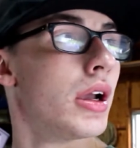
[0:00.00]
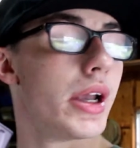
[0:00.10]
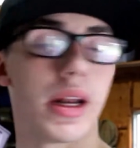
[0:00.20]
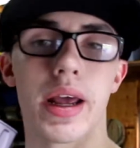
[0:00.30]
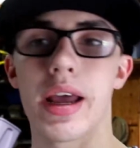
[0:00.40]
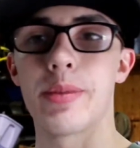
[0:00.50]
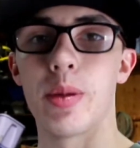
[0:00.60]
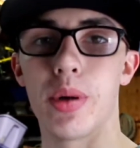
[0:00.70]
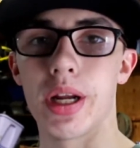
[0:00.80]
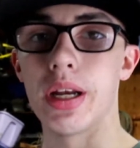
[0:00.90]
And I had my
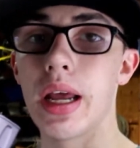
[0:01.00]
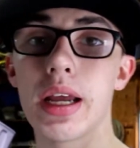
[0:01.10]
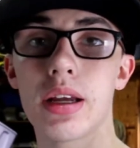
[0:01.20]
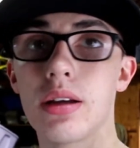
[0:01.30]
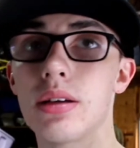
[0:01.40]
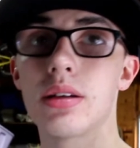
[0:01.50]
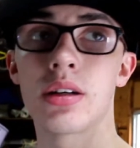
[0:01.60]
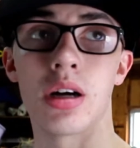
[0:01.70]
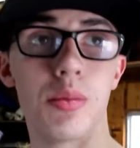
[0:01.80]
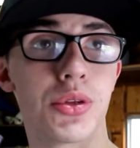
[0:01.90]
buddy Nate
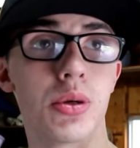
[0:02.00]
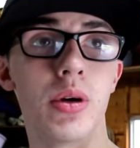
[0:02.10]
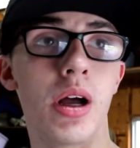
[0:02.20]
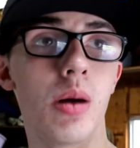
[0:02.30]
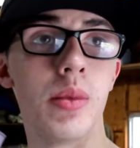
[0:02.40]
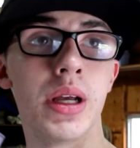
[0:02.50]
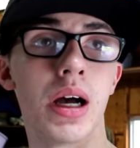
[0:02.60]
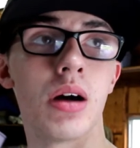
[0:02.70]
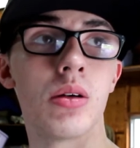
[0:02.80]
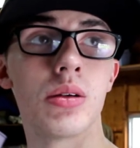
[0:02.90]
come through and help me
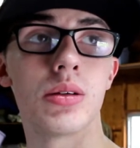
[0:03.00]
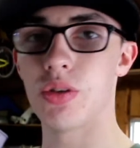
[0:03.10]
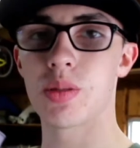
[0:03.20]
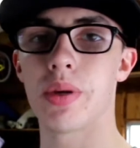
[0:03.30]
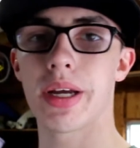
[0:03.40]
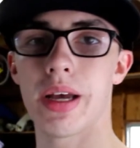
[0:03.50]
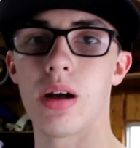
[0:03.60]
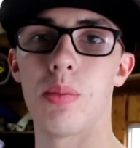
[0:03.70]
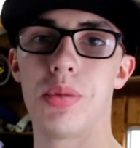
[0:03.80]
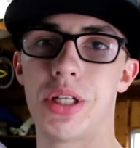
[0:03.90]
out. He was a big
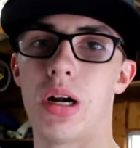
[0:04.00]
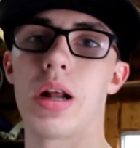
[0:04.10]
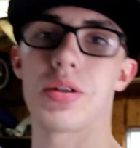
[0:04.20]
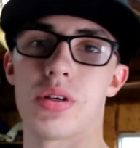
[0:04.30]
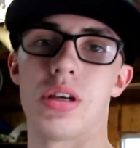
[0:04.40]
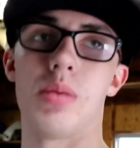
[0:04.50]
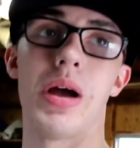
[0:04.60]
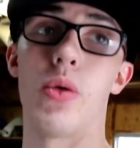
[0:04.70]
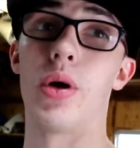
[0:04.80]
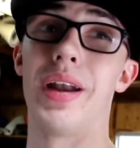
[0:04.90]
help. Shout out to him.
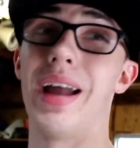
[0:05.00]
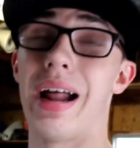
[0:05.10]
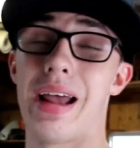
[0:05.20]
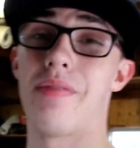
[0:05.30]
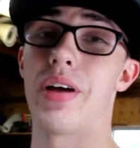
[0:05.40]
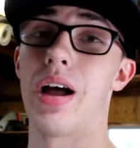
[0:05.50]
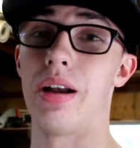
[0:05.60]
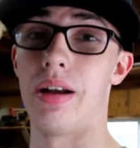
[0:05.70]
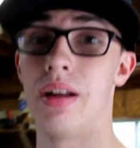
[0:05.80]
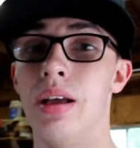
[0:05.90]
I would not have
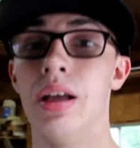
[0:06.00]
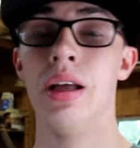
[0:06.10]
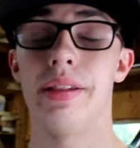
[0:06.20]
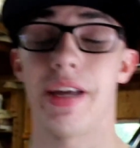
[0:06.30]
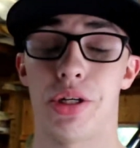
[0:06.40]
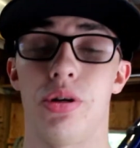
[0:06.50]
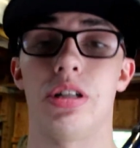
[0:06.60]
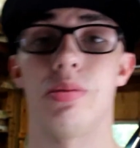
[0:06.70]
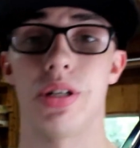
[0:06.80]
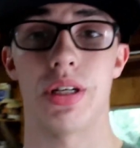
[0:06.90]
gotten that
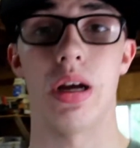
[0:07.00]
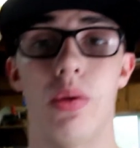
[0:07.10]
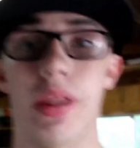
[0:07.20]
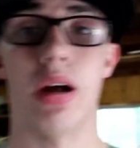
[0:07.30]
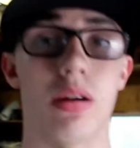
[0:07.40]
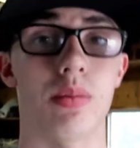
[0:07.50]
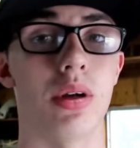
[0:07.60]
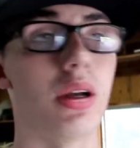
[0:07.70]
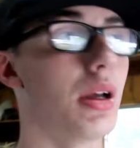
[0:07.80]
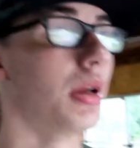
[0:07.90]
transmission out without him.
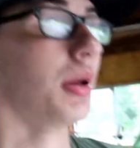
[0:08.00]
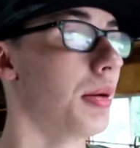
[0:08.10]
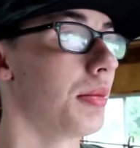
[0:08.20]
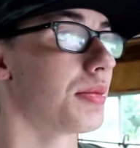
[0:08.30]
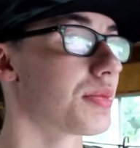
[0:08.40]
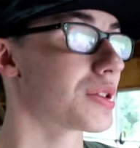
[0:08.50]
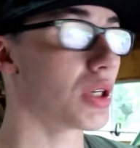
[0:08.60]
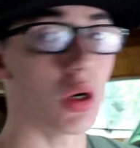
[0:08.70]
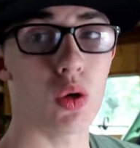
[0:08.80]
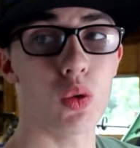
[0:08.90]

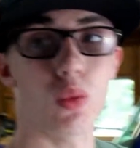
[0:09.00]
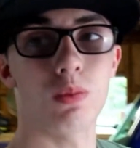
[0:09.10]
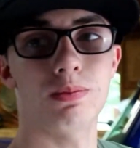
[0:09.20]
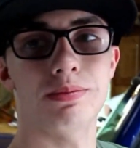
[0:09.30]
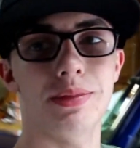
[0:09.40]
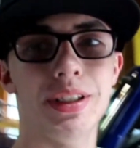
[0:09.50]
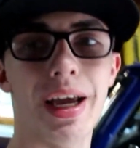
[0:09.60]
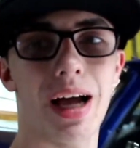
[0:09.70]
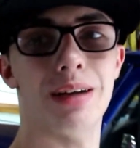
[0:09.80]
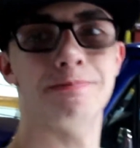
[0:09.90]
So
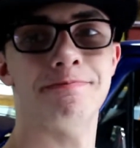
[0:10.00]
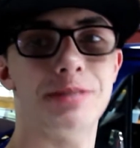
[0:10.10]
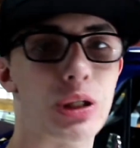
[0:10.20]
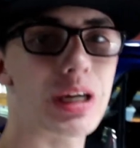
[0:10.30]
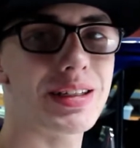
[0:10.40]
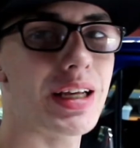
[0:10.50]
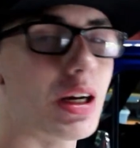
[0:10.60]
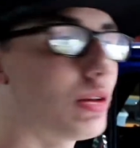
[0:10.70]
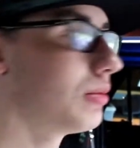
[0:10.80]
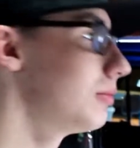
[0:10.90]
yeah, trans
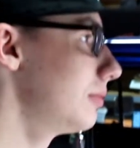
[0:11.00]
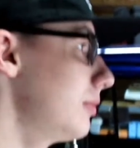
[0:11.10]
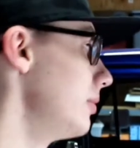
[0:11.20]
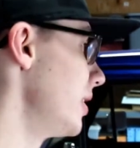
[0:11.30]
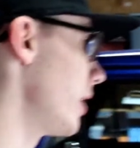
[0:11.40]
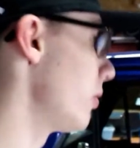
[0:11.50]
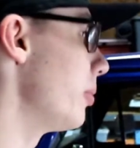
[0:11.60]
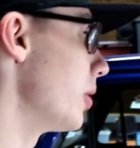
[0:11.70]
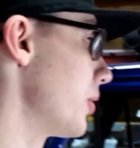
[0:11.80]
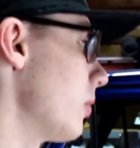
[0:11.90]
out, get
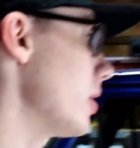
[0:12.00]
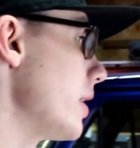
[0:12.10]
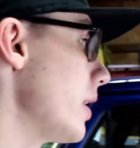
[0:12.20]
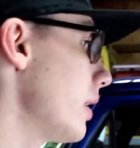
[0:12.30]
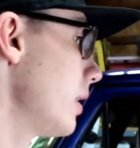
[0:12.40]
rebuilt already.